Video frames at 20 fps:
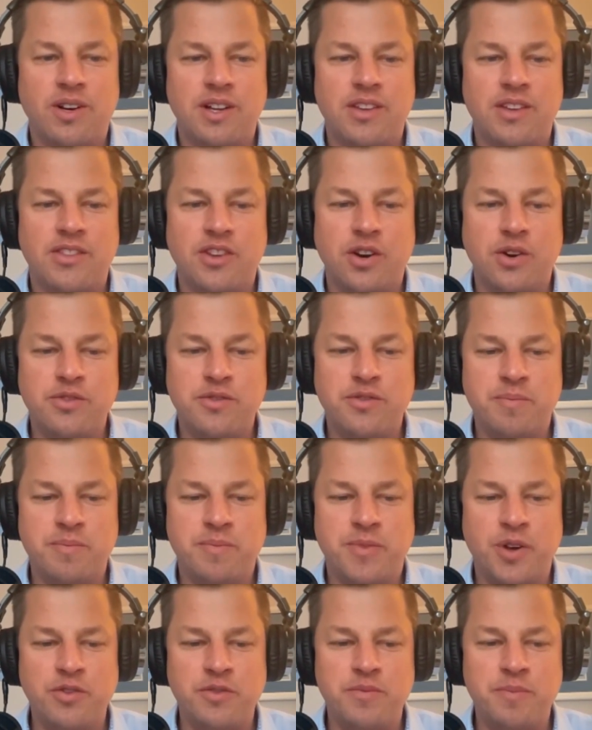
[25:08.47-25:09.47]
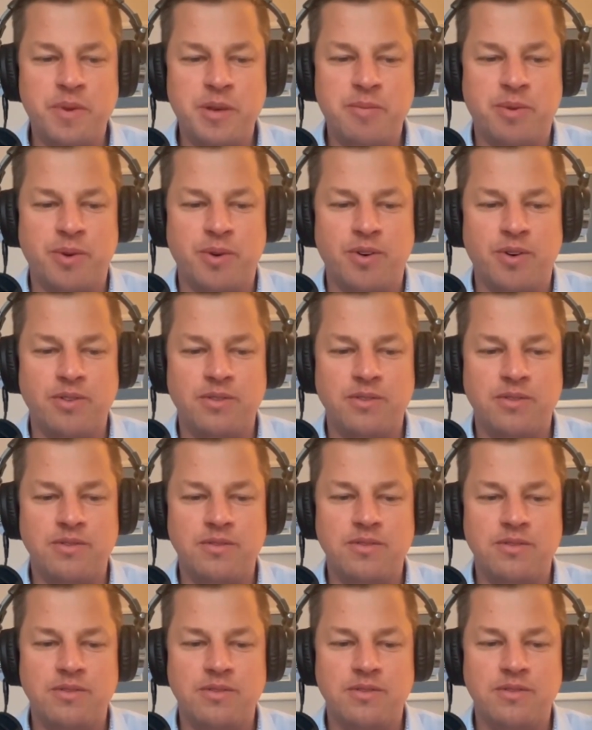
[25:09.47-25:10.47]
those people
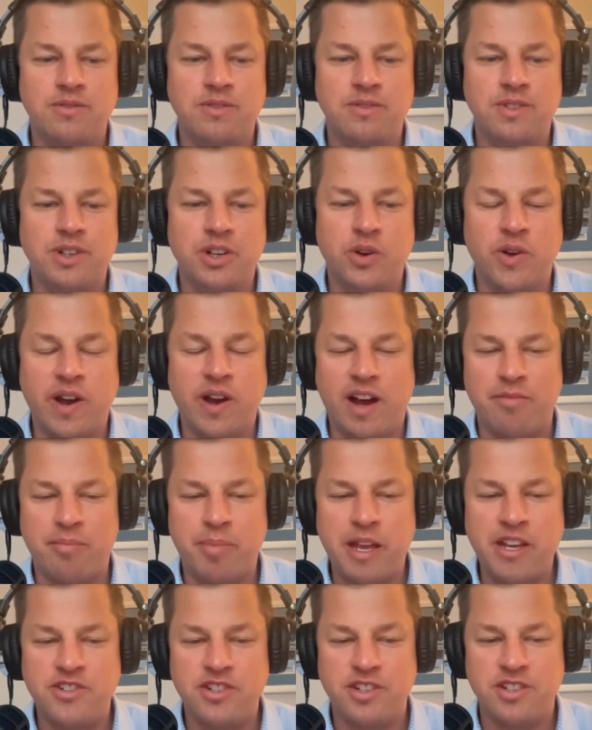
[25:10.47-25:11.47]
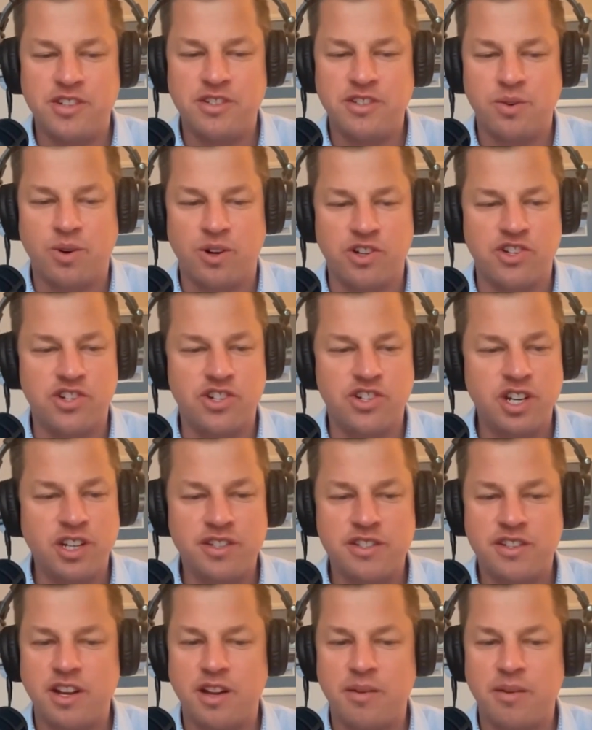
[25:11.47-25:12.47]
who have patients who are
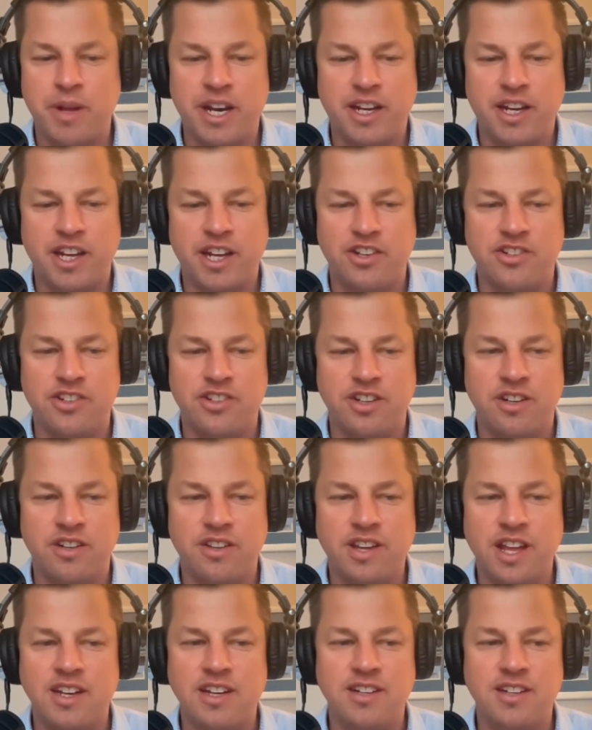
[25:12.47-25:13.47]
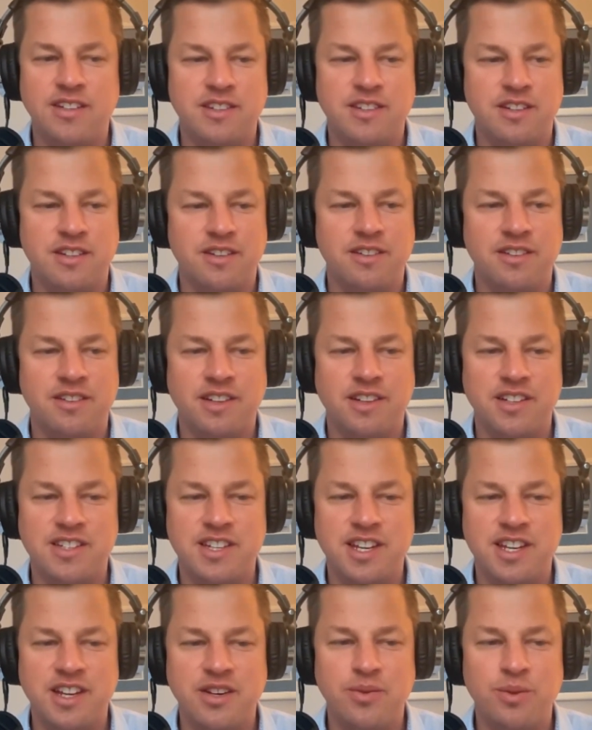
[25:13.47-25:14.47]
just on medication, they need to
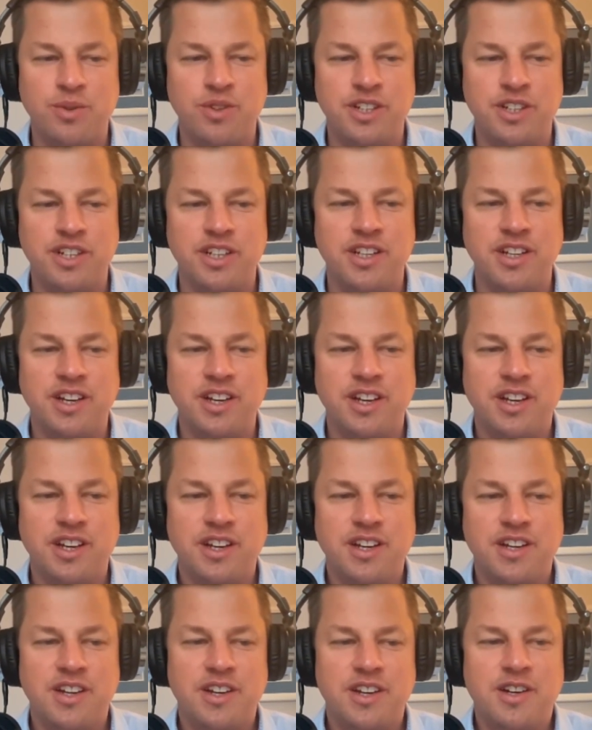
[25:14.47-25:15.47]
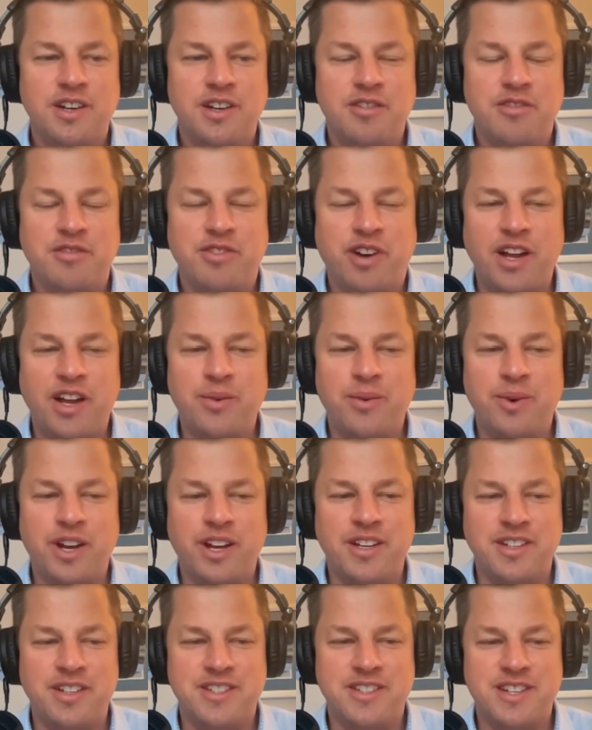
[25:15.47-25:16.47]
continually find
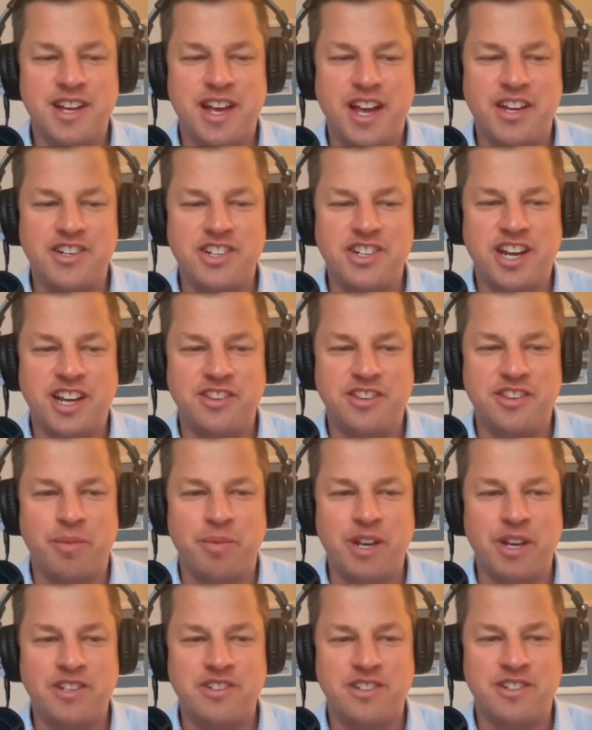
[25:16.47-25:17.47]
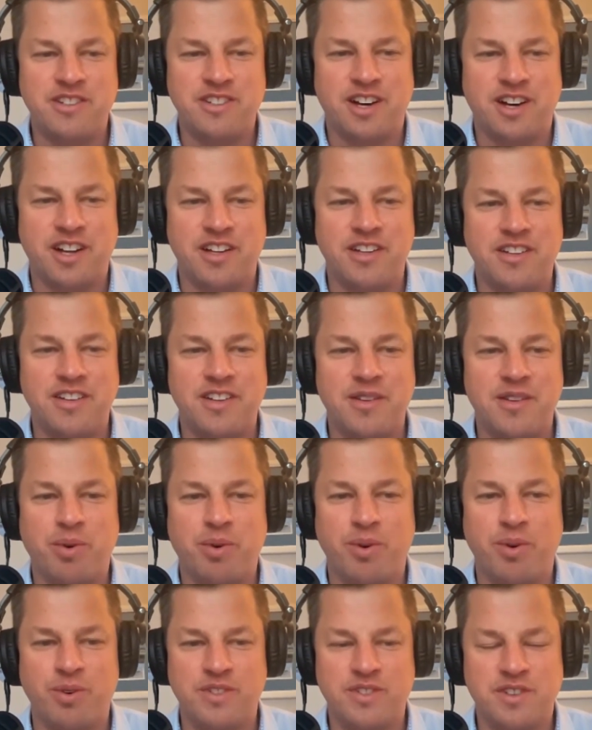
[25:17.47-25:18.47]
ways to educate their patients on the
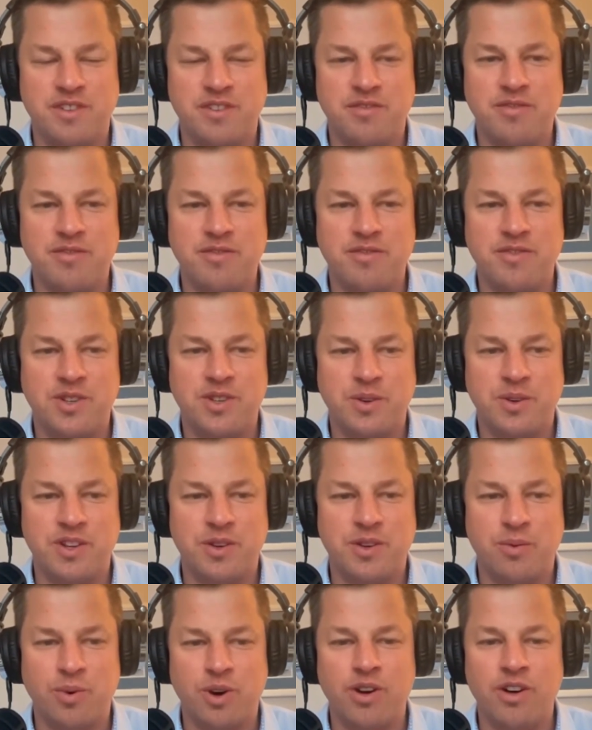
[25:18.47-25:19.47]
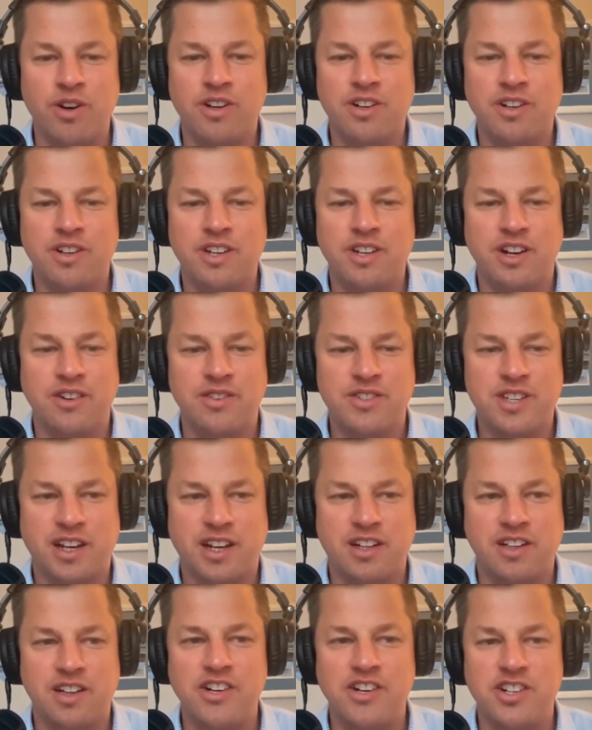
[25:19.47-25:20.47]
importance of doing the work,
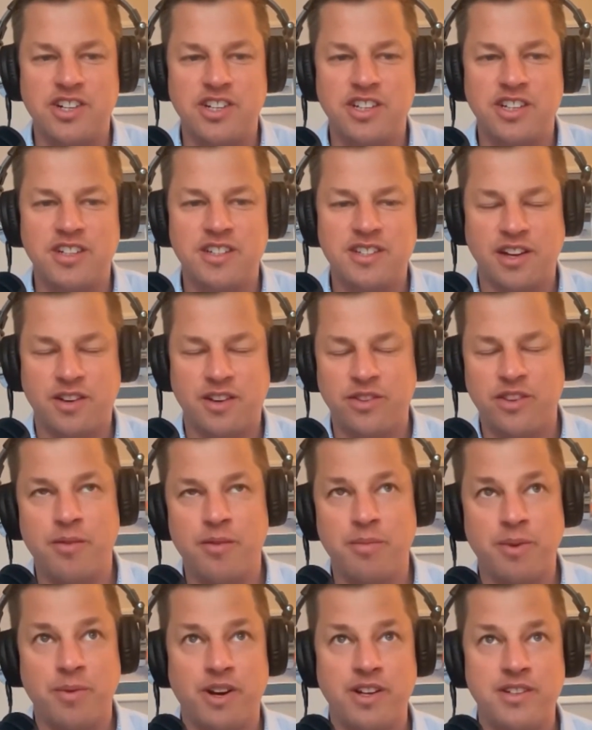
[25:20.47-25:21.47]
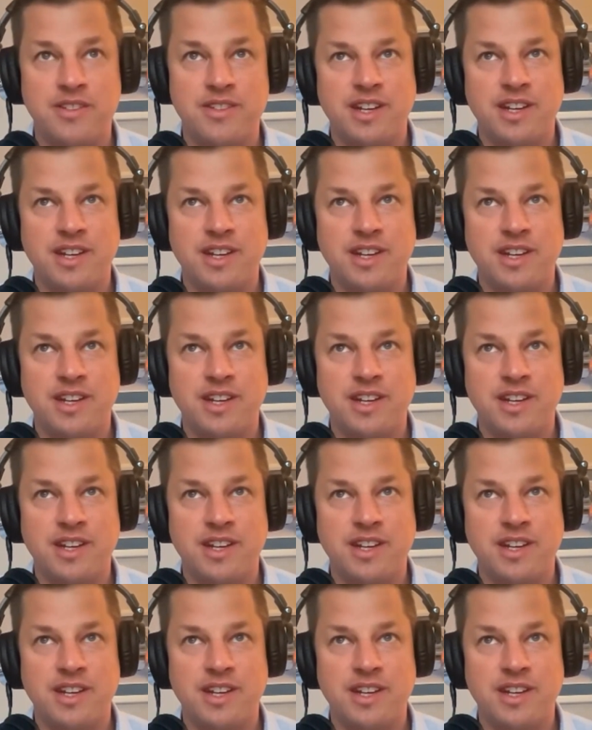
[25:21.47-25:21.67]
psychologically, psychotherapy wise.